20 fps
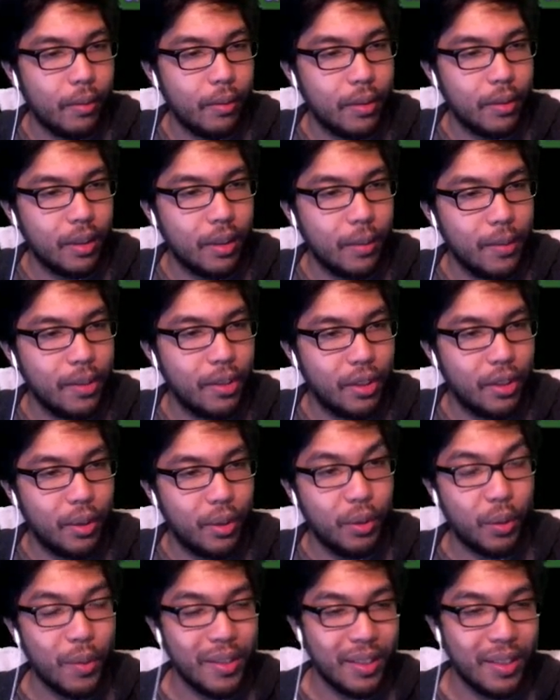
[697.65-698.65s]
Summons two
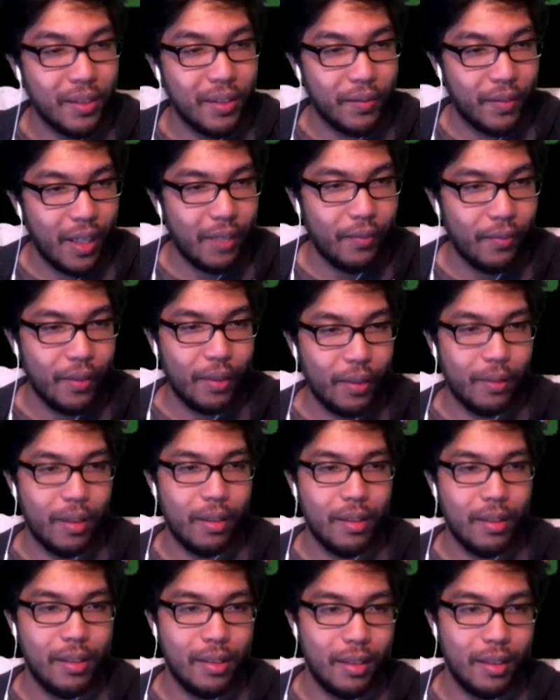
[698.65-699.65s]
twins to fight for you. Now
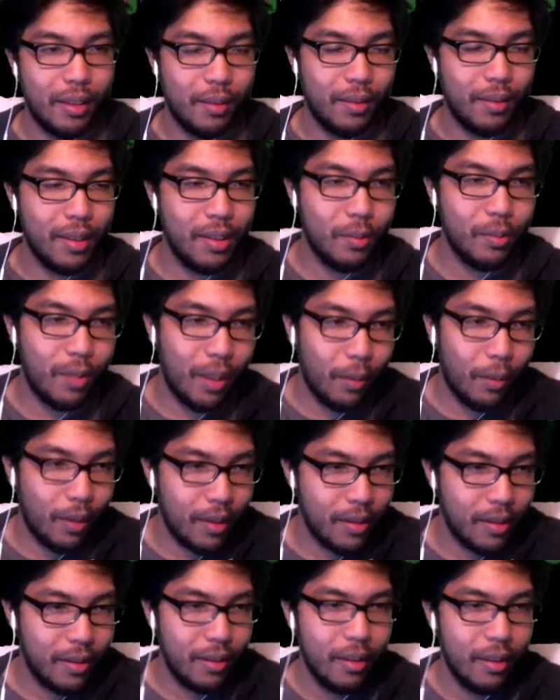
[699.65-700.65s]
this is this is what I want to
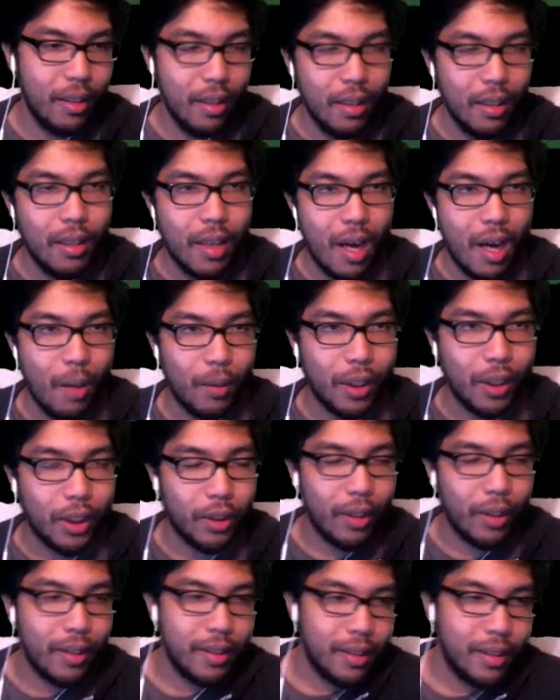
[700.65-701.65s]
see. I'm gonna
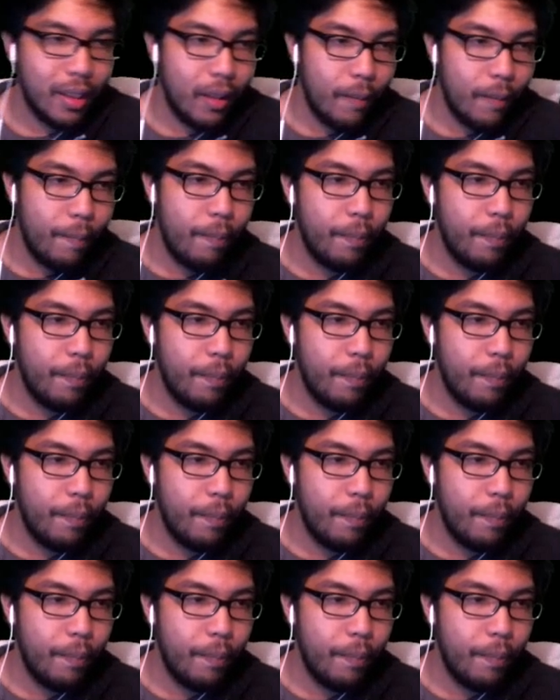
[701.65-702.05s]
try this out.